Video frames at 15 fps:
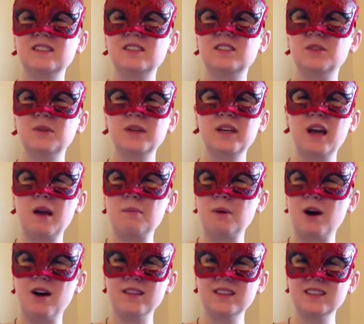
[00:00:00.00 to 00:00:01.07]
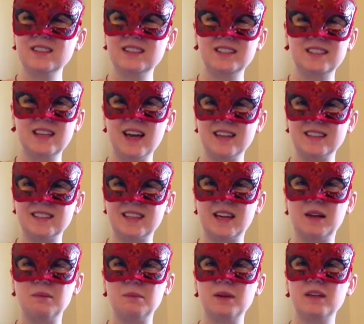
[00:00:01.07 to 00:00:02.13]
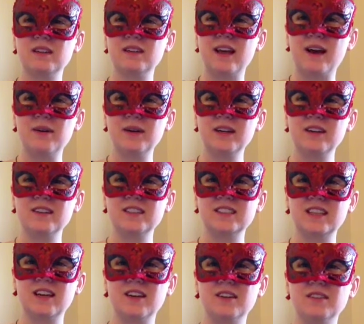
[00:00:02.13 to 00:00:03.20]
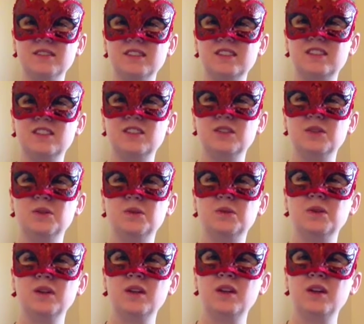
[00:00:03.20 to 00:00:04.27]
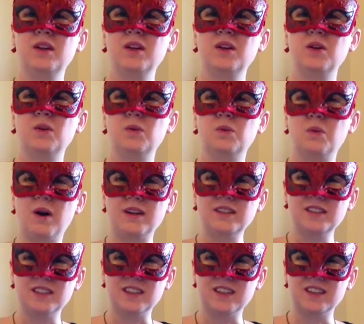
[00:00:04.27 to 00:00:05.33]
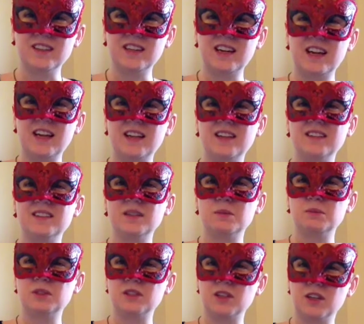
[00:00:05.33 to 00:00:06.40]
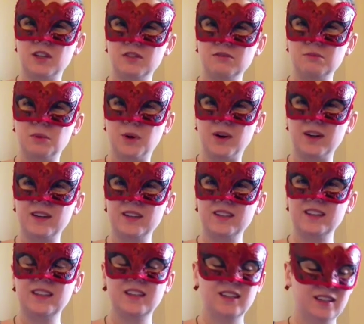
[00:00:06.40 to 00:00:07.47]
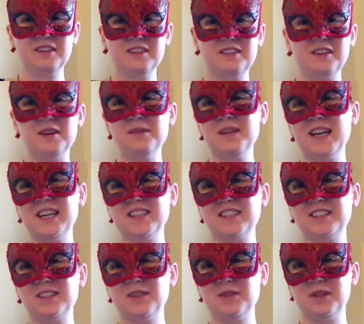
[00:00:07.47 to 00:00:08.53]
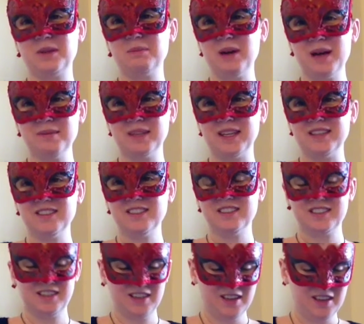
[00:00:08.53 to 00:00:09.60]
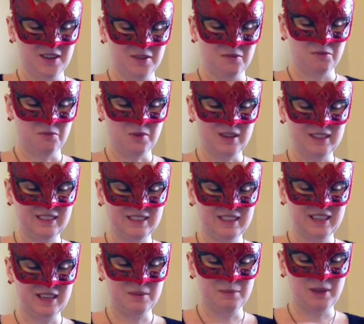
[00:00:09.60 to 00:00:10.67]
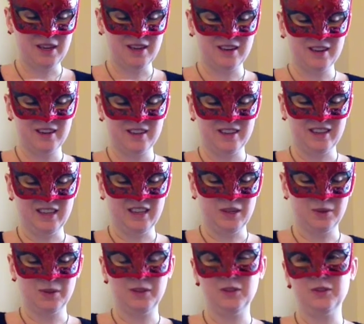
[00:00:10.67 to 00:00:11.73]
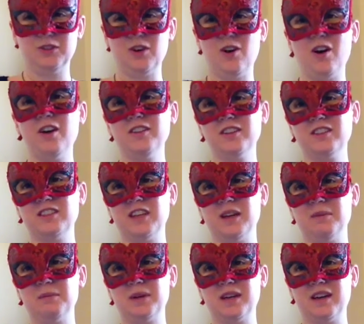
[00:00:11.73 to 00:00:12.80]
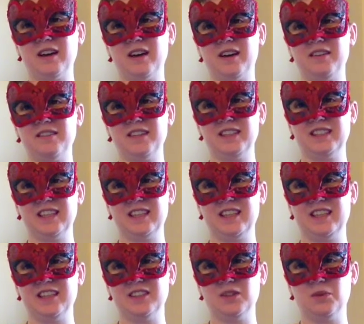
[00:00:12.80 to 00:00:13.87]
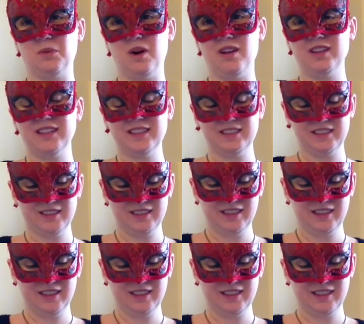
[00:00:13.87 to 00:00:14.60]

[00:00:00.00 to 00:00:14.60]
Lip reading: doing hypothesis testing, but allowing ourselves to wonder and observe more. Darwin actually only published once it appeared that he would lose authorship of his idea to Wallace.